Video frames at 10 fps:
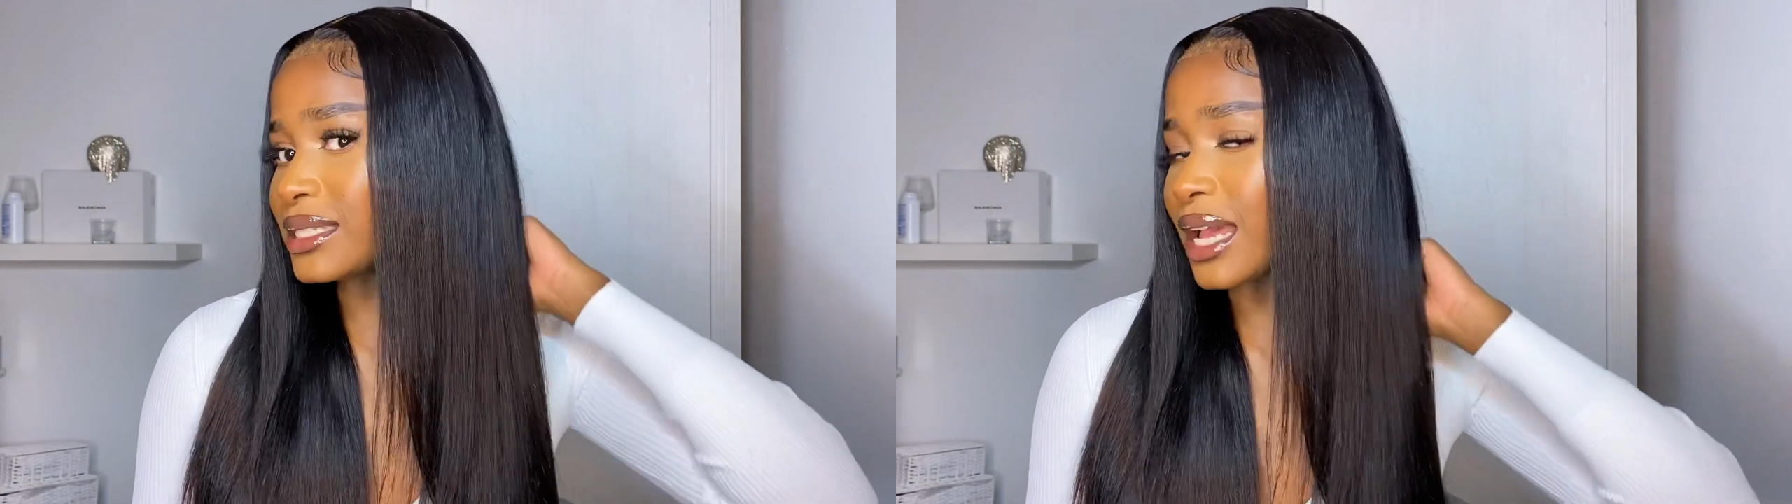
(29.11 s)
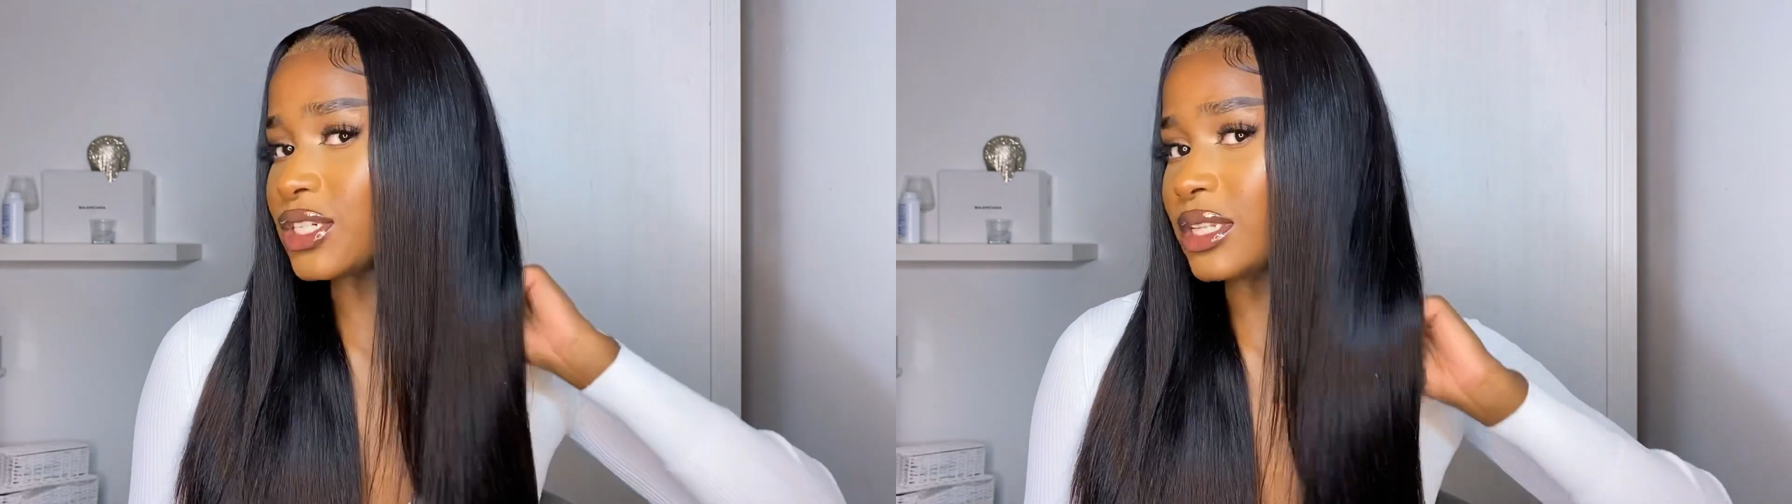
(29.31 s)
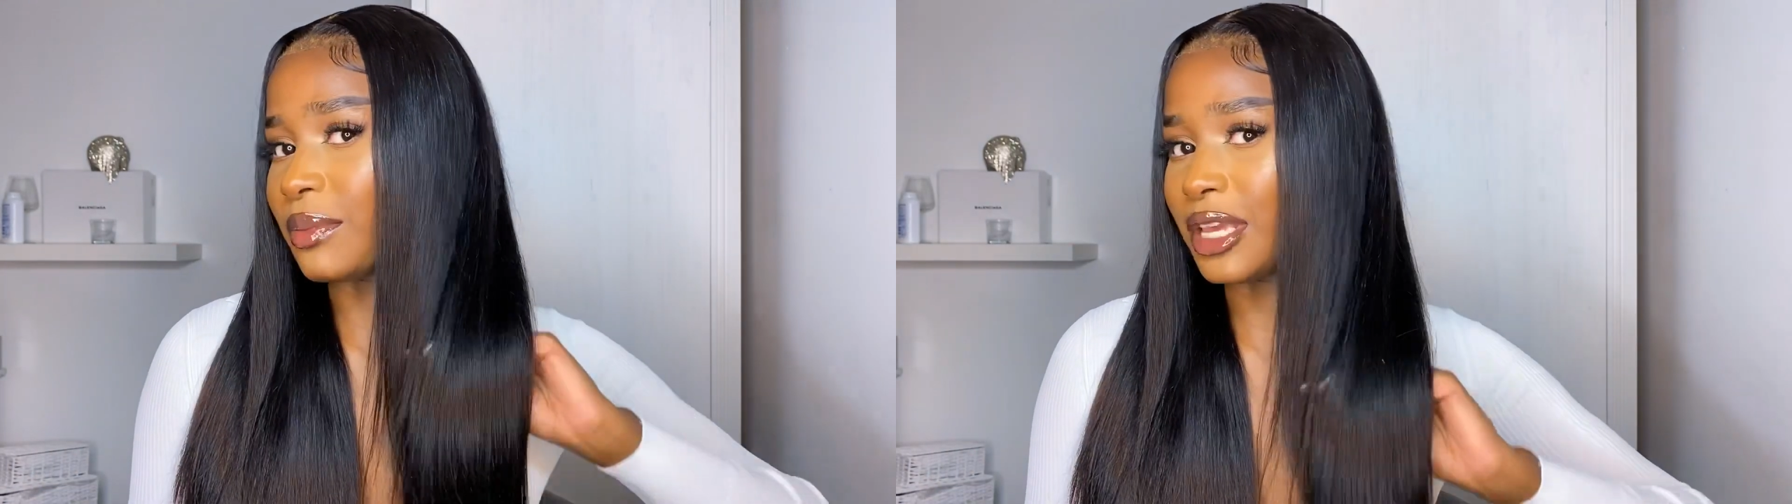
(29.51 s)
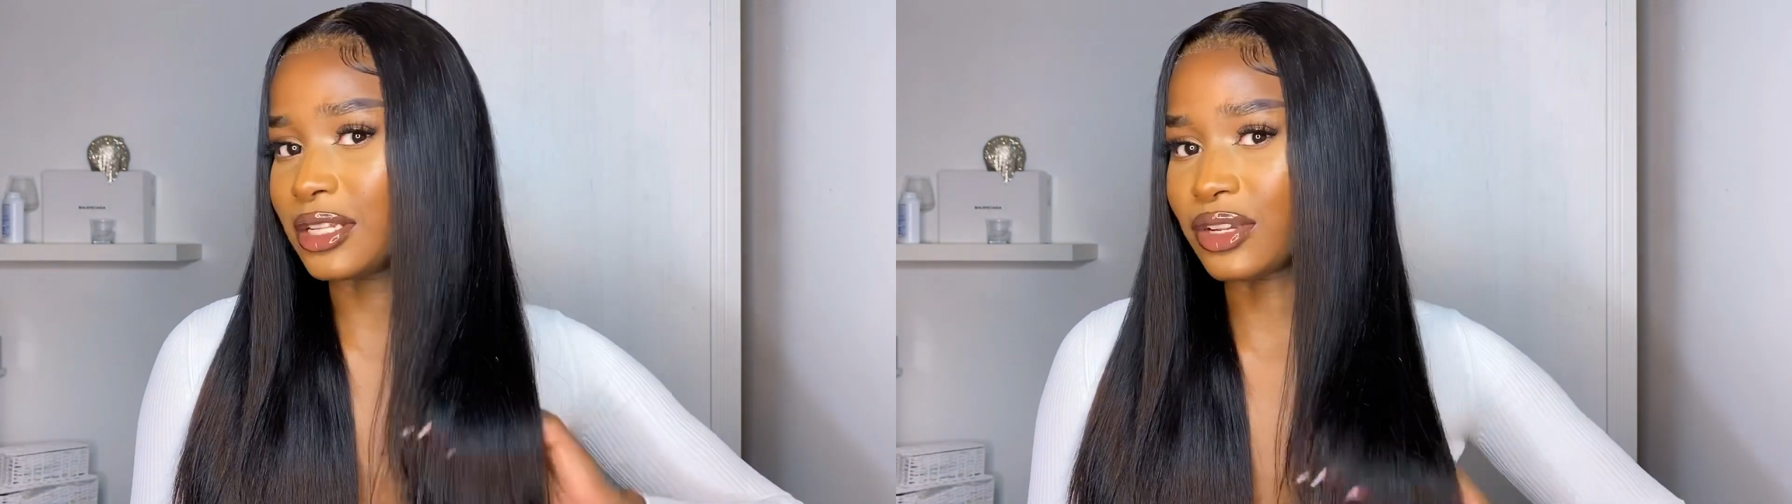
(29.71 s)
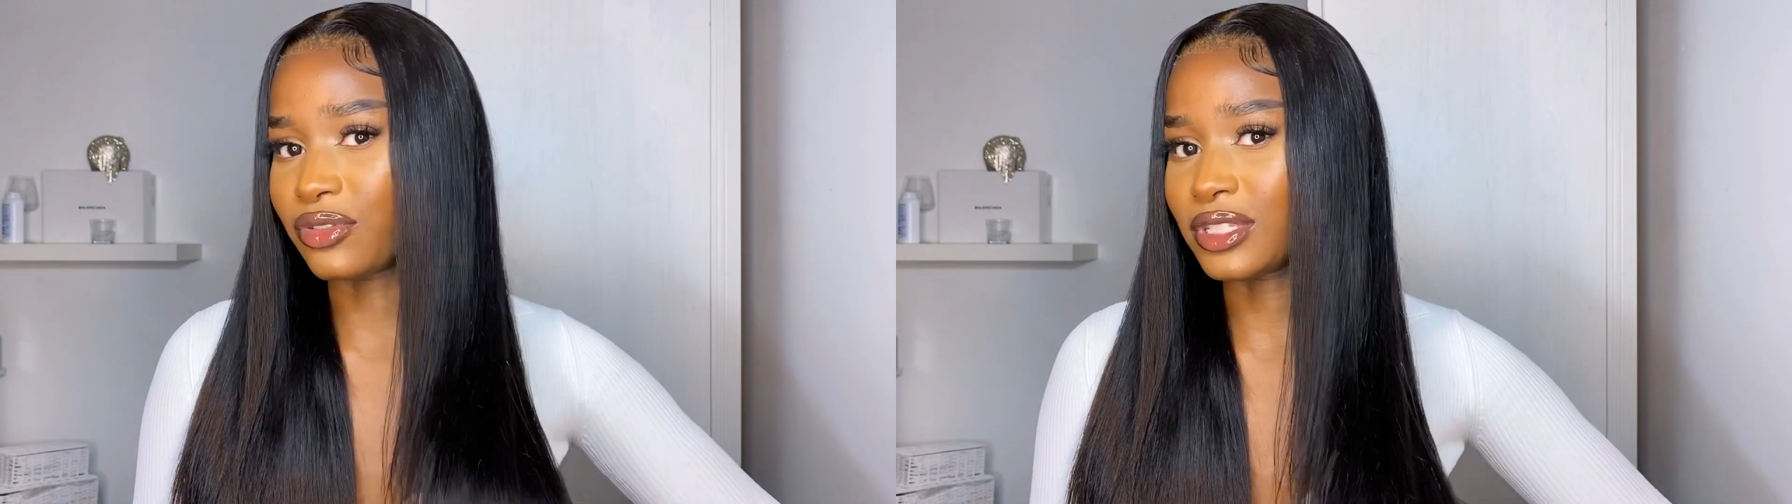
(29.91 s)
actually made a
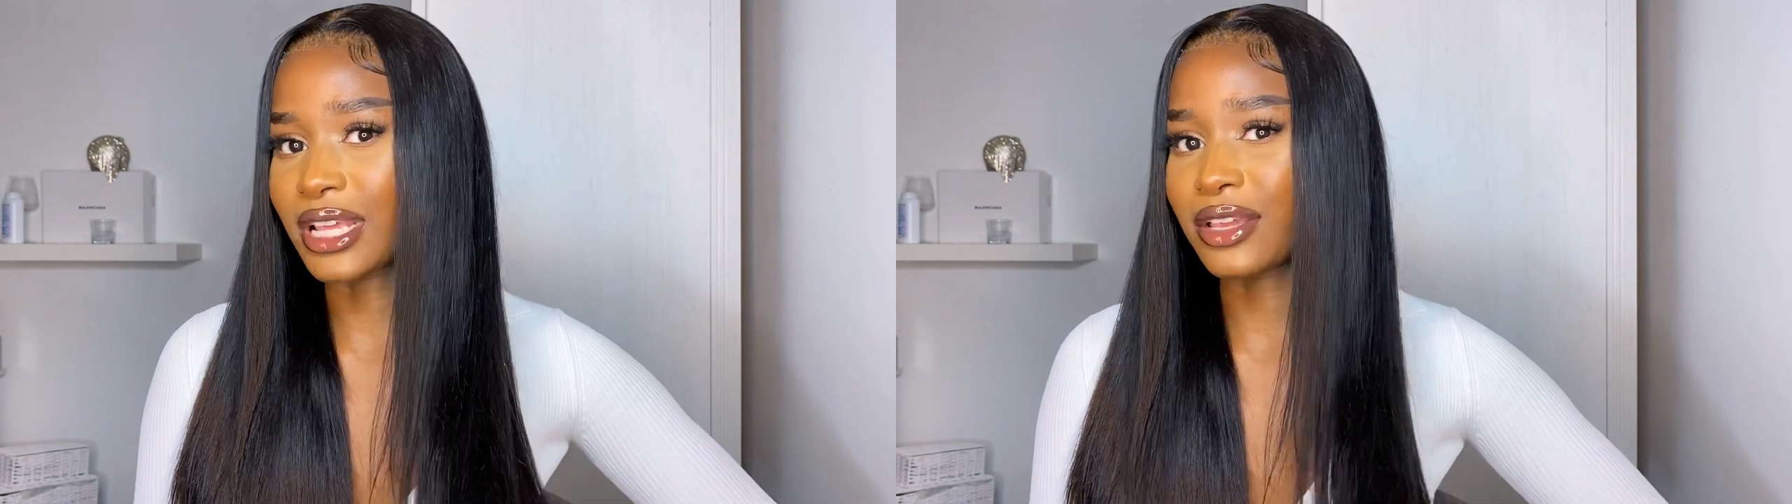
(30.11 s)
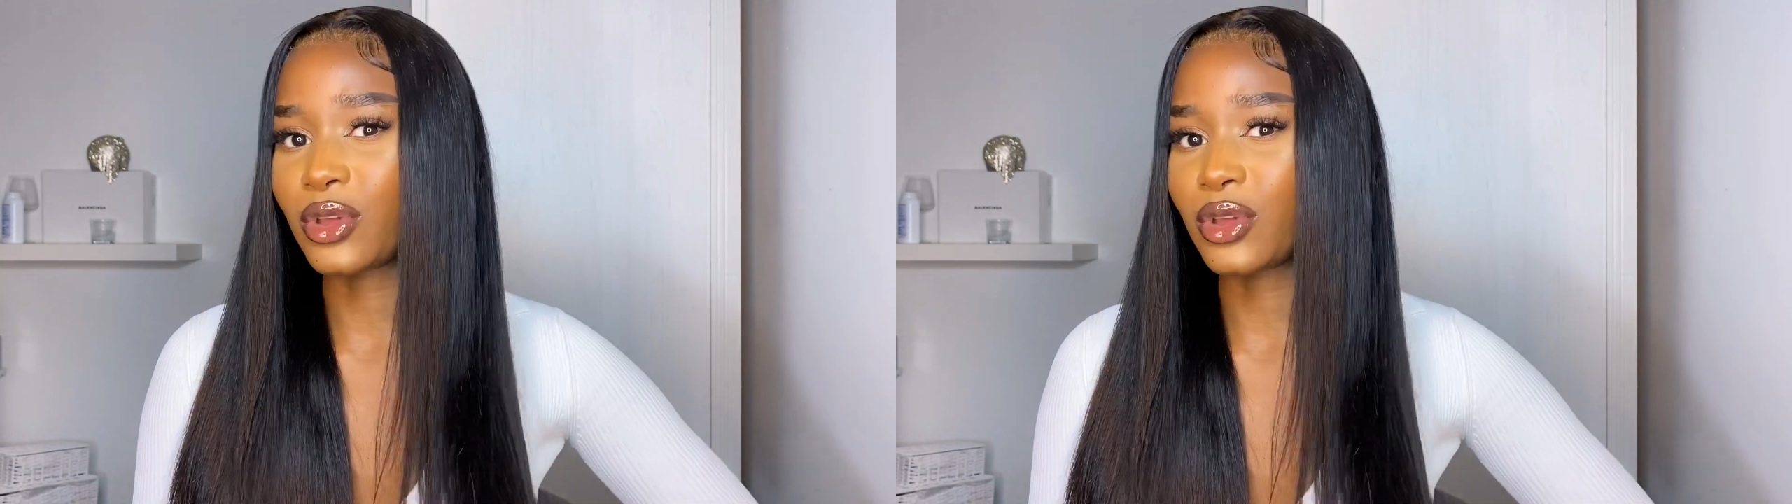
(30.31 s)
difference. Like,